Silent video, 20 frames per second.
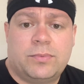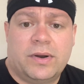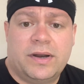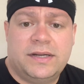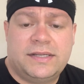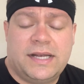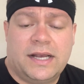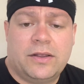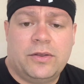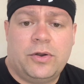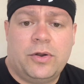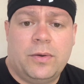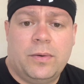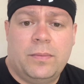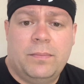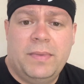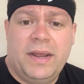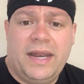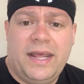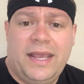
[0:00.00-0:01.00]
We're going to take a little
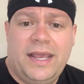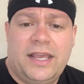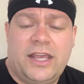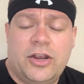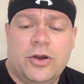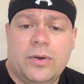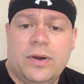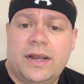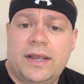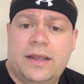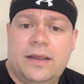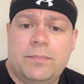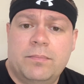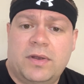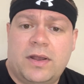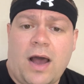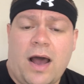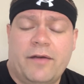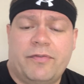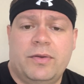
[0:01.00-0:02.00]
mini
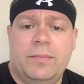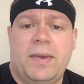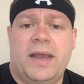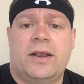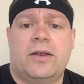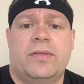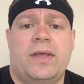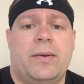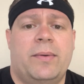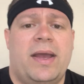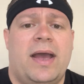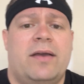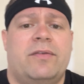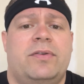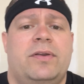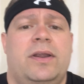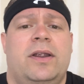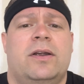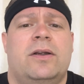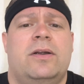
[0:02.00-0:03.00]
Keurig coffee maker that we have
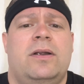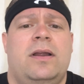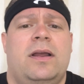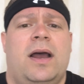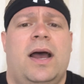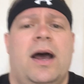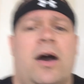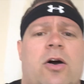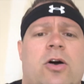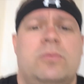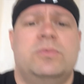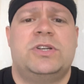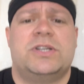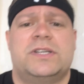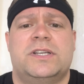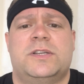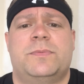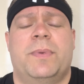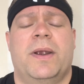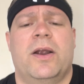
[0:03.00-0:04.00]
here at home,
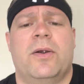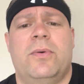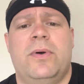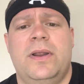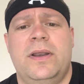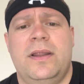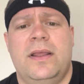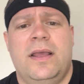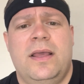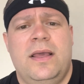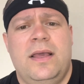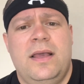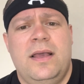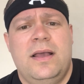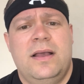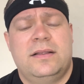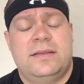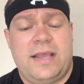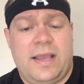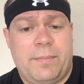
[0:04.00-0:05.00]
just a spare one.
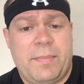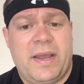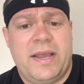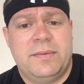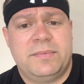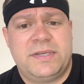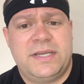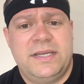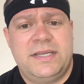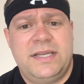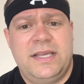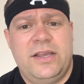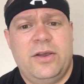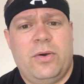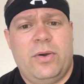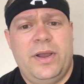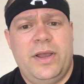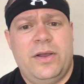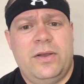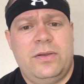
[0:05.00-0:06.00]
Take my MCT
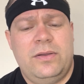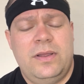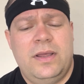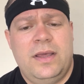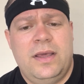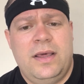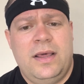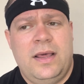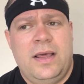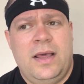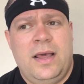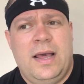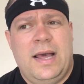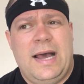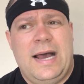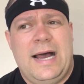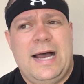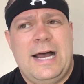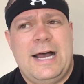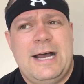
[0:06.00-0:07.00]
oil.
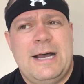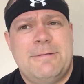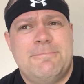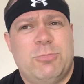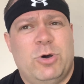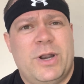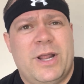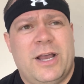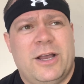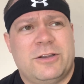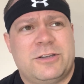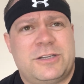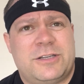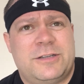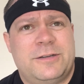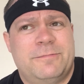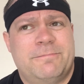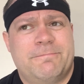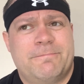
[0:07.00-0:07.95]
What else?